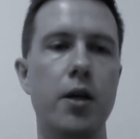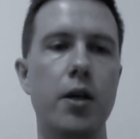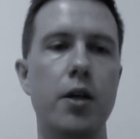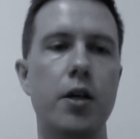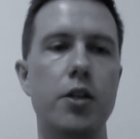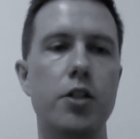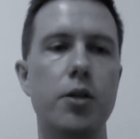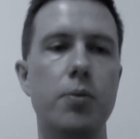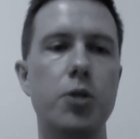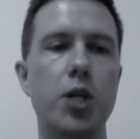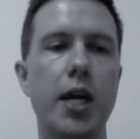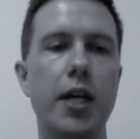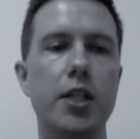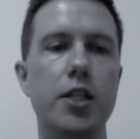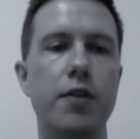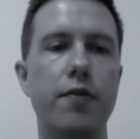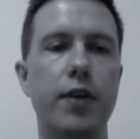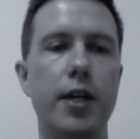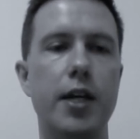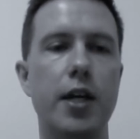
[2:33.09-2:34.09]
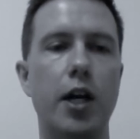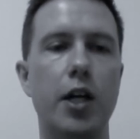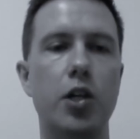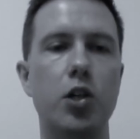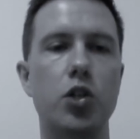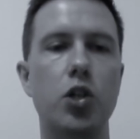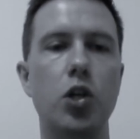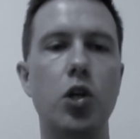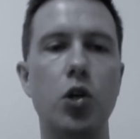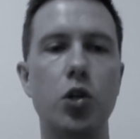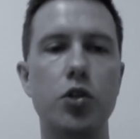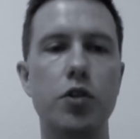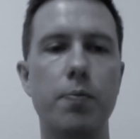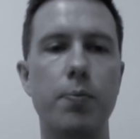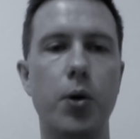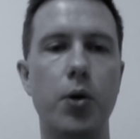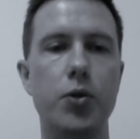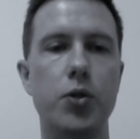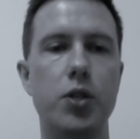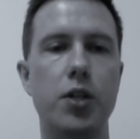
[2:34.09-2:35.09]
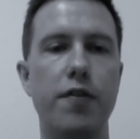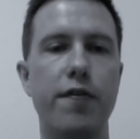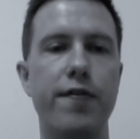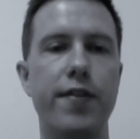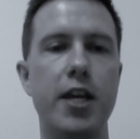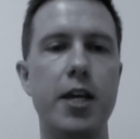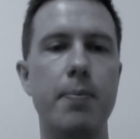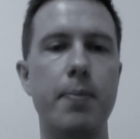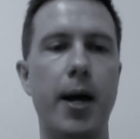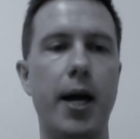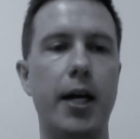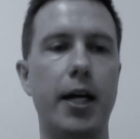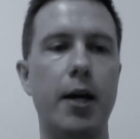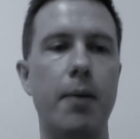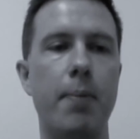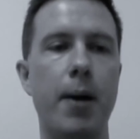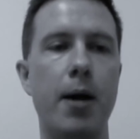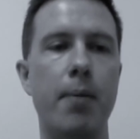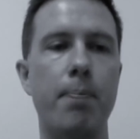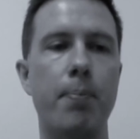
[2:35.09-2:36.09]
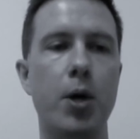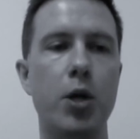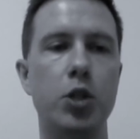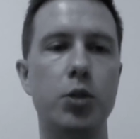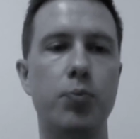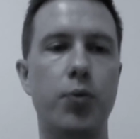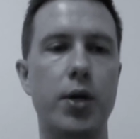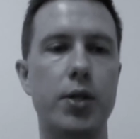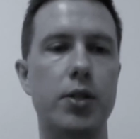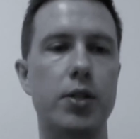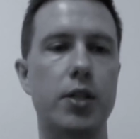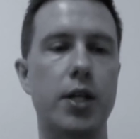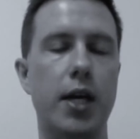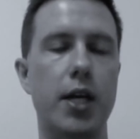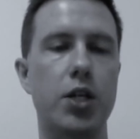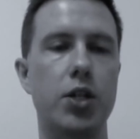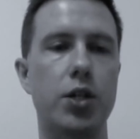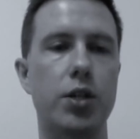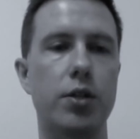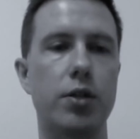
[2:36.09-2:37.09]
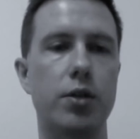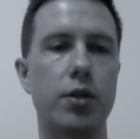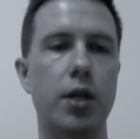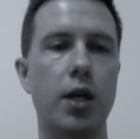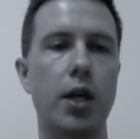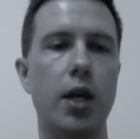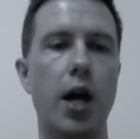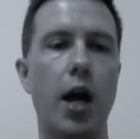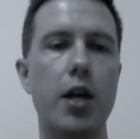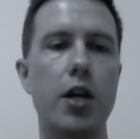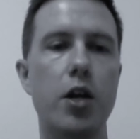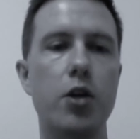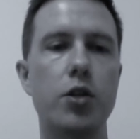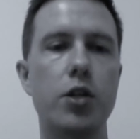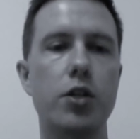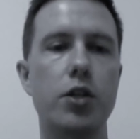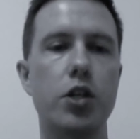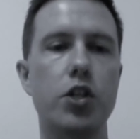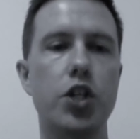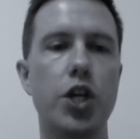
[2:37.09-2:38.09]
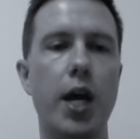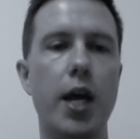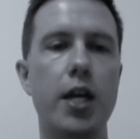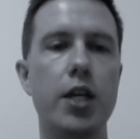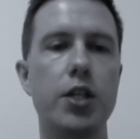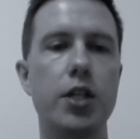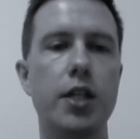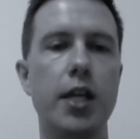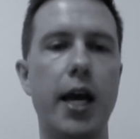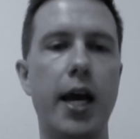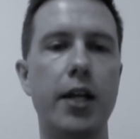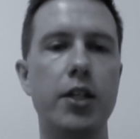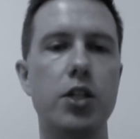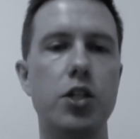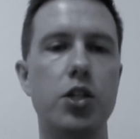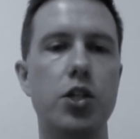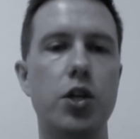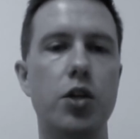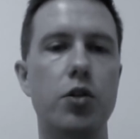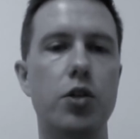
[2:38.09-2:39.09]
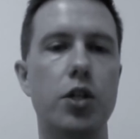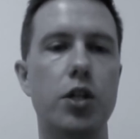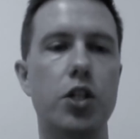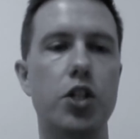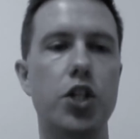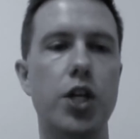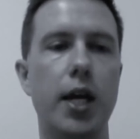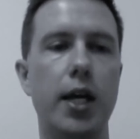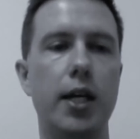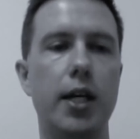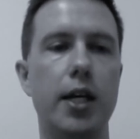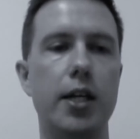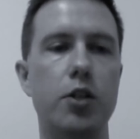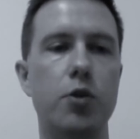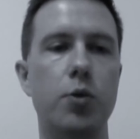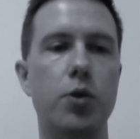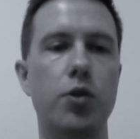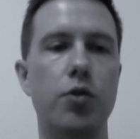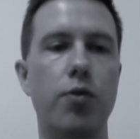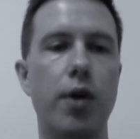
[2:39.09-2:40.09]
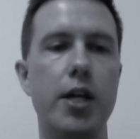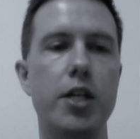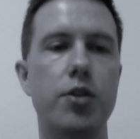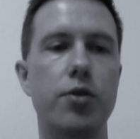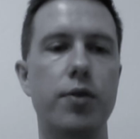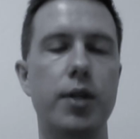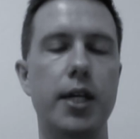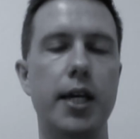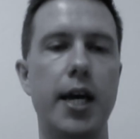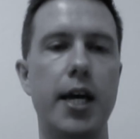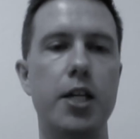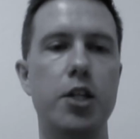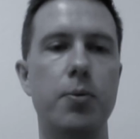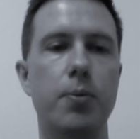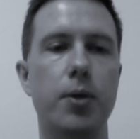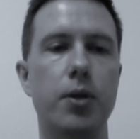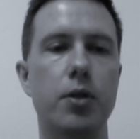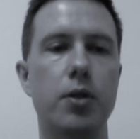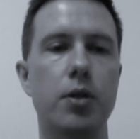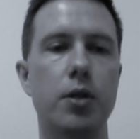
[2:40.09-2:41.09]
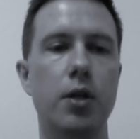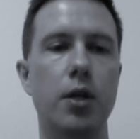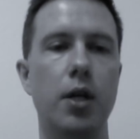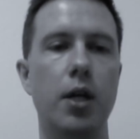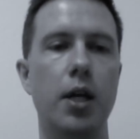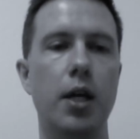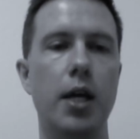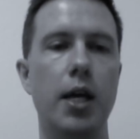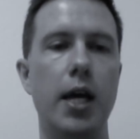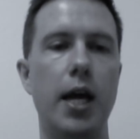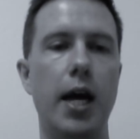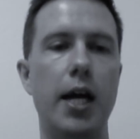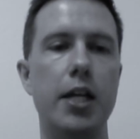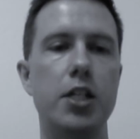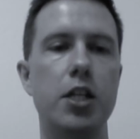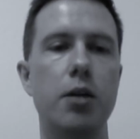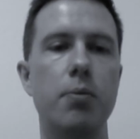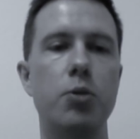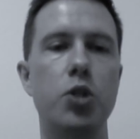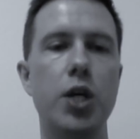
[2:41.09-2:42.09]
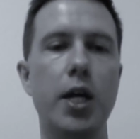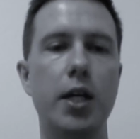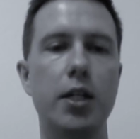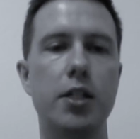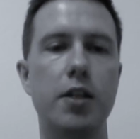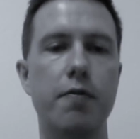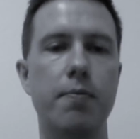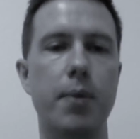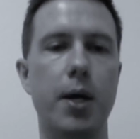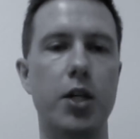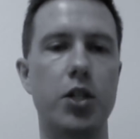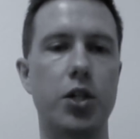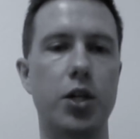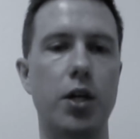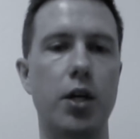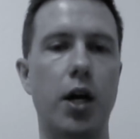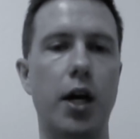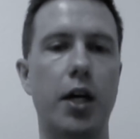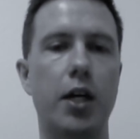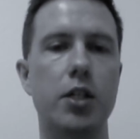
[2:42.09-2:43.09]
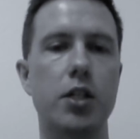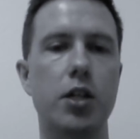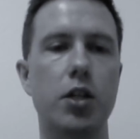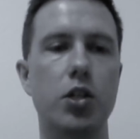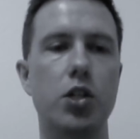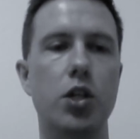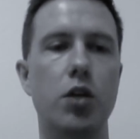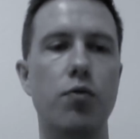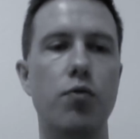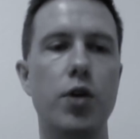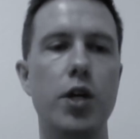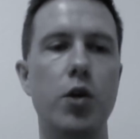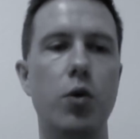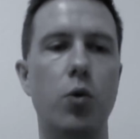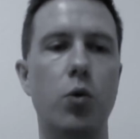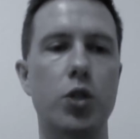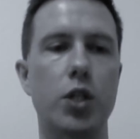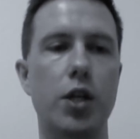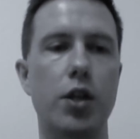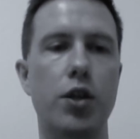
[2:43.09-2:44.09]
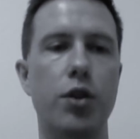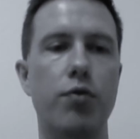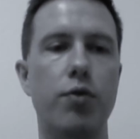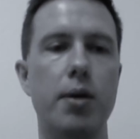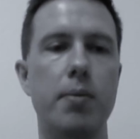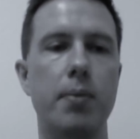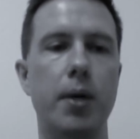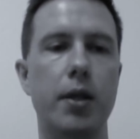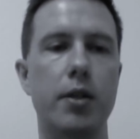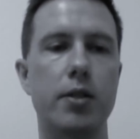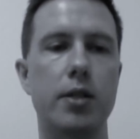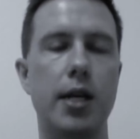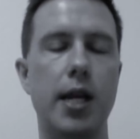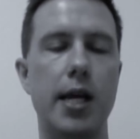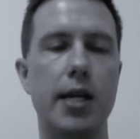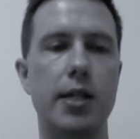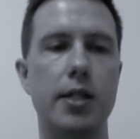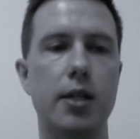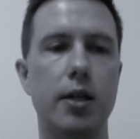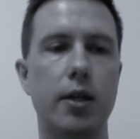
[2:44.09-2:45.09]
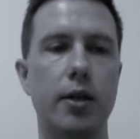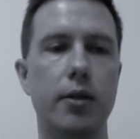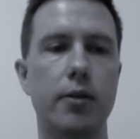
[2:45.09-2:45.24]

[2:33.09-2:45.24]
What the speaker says: Subjectively, I got a lot of positive feedback about both presentations and noticed a change in the attitude to the checklist with greater engagement. As an objective measure, I conducted a re-audit 3 months later.